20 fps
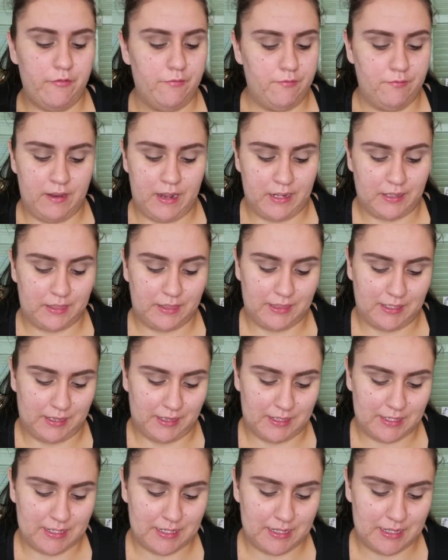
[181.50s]
like the
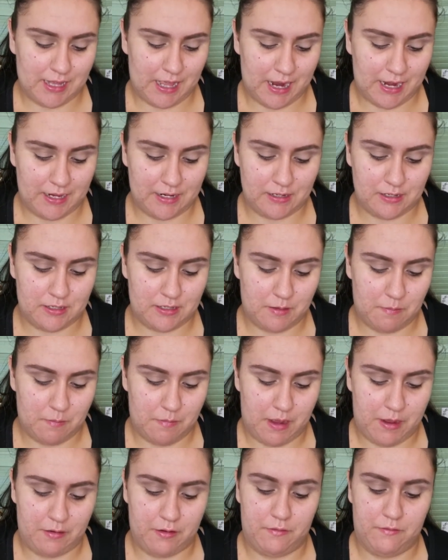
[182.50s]
slightest
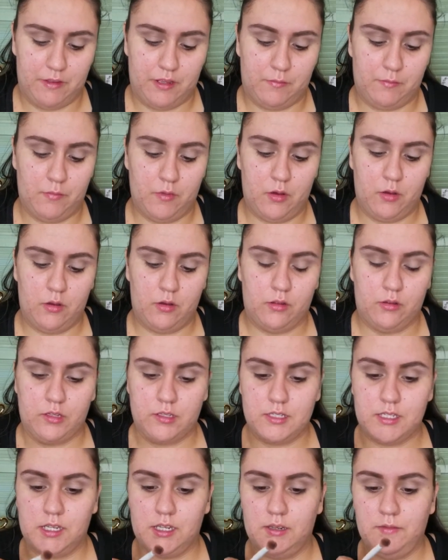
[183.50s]
amount of it. Oh,
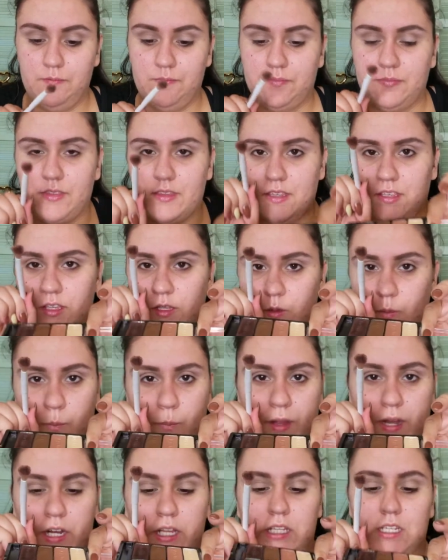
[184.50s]
see, you
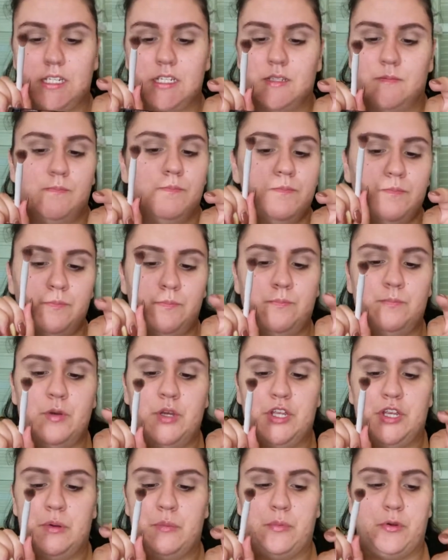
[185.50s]
barely put
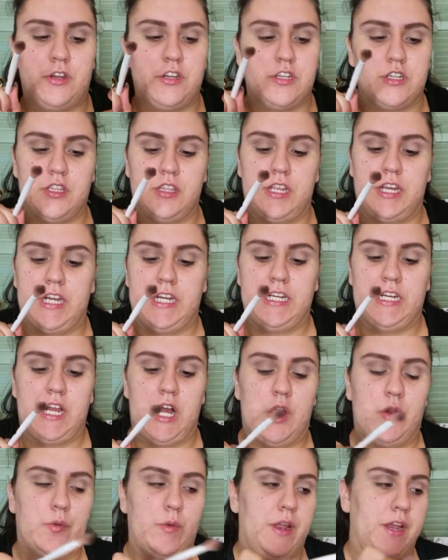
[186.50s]
your brush in there and it
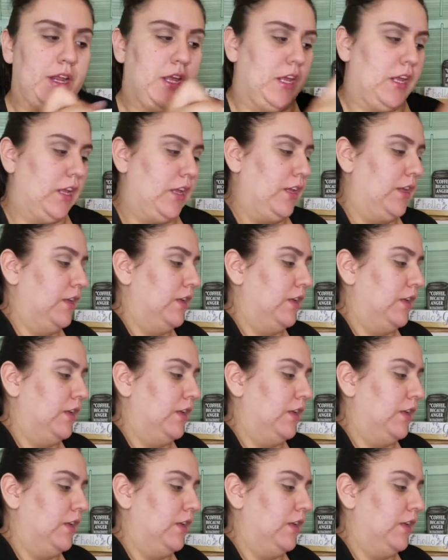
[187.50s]
already